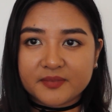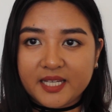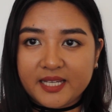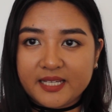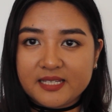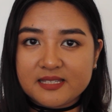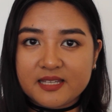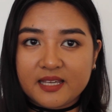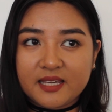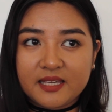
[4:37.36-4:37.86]

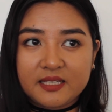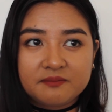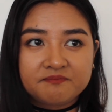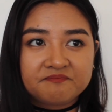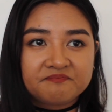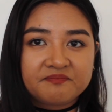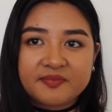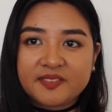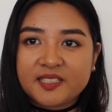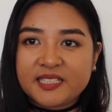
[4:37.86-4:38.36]
Easy,
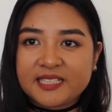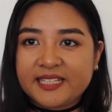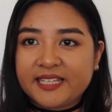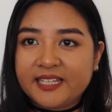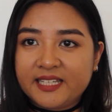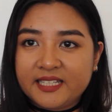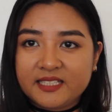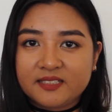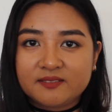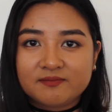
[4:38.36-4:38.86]

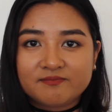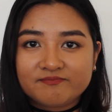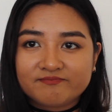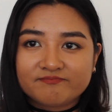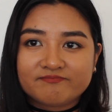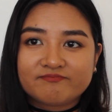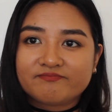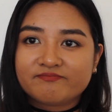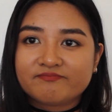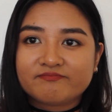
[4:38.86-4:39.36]
clean,
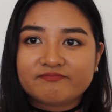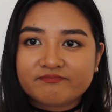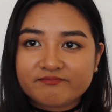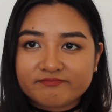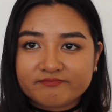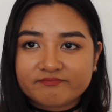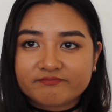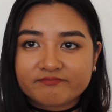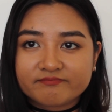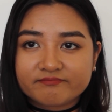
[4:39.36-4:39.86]

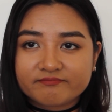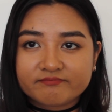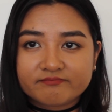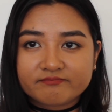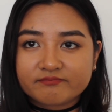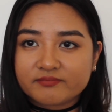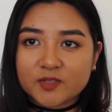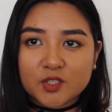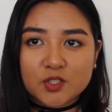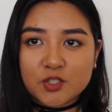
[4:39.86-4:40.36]

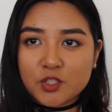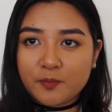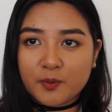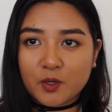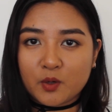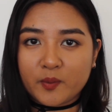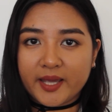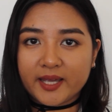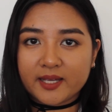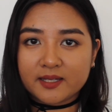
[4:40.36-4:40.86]
super
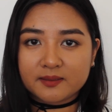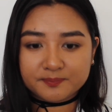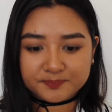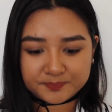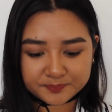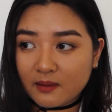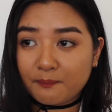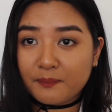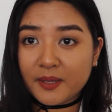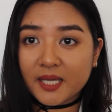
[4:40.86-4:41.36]
quick.
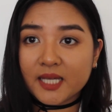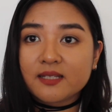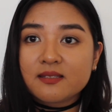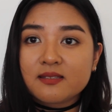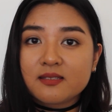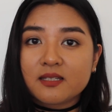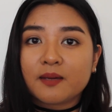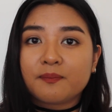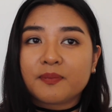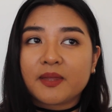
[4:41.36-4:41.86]
The
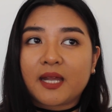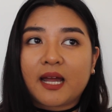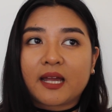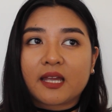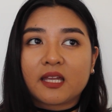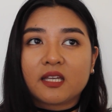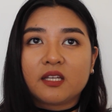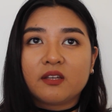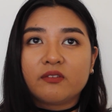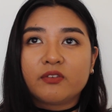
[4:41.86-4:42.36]
biggest tip that
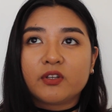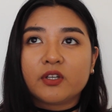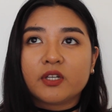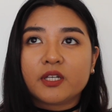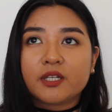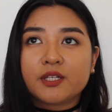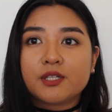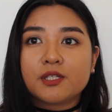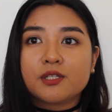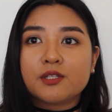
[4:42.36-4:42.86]
I can give
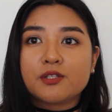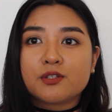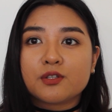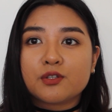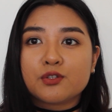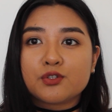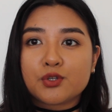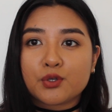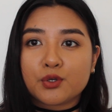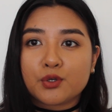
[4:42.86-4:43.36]
you
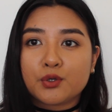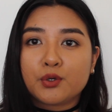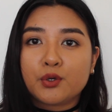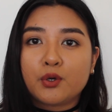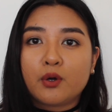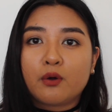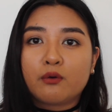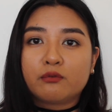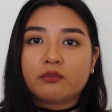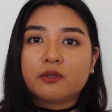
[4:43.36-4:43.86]
is
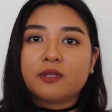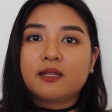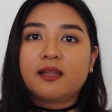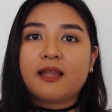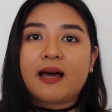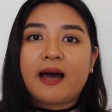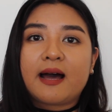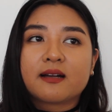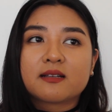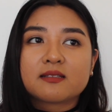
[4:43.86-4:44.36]
to
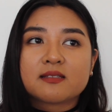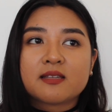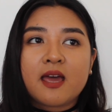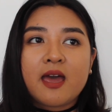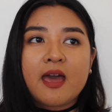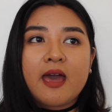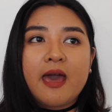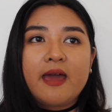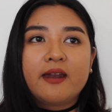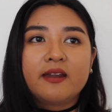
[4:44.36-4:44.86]
relax.
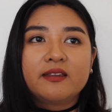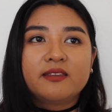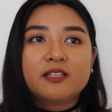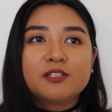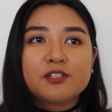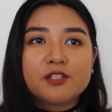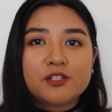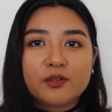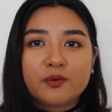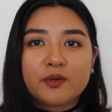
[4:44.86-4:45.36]

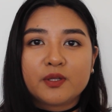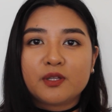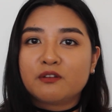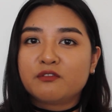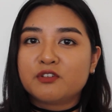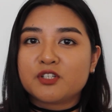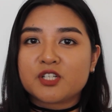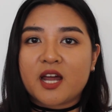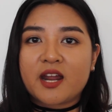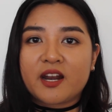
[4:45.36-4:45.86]
Anything to do with
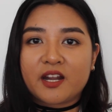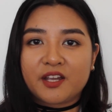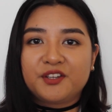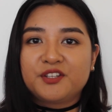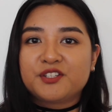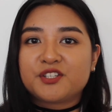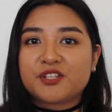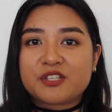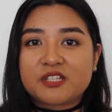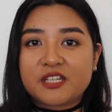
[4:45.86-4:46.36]
your vagina,
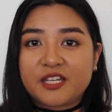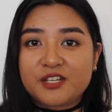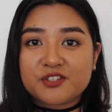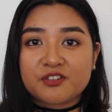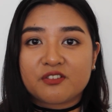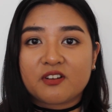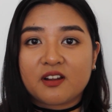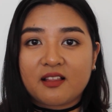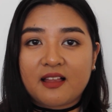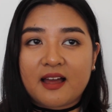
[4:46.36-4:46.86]
you just need
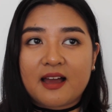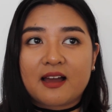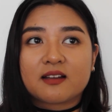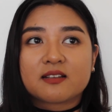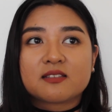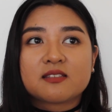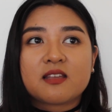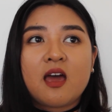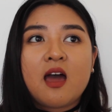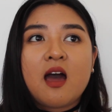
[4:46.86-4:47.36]
to
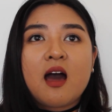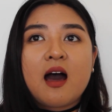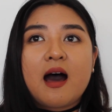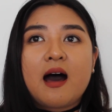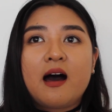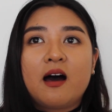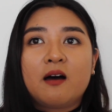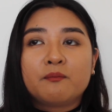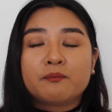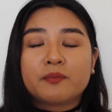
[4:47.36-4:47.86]
relax.
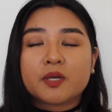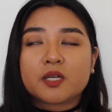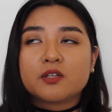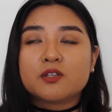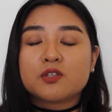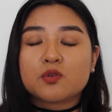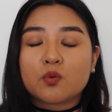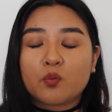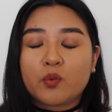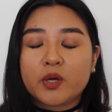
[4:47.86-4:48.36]

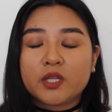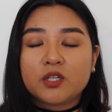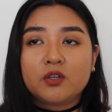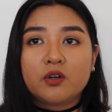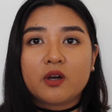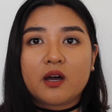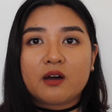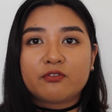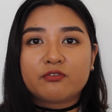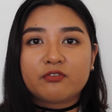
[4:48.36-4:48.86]
Because when
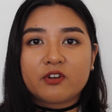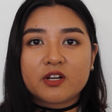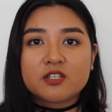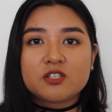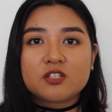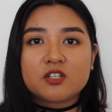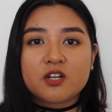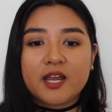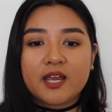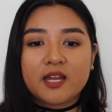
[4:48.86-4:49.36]
you are
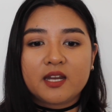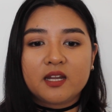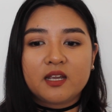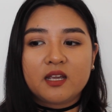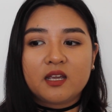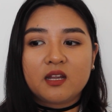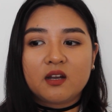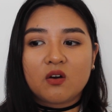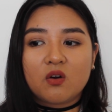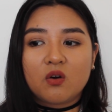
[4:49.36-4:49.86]

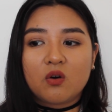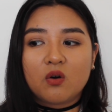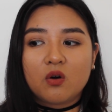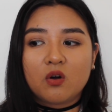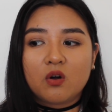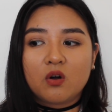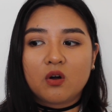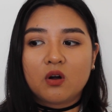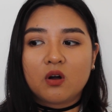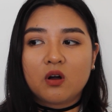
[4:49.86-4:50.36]
frustrated
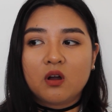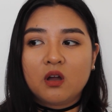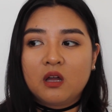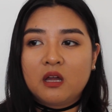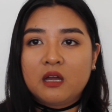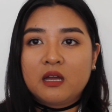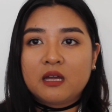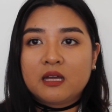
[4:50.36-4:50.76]
or,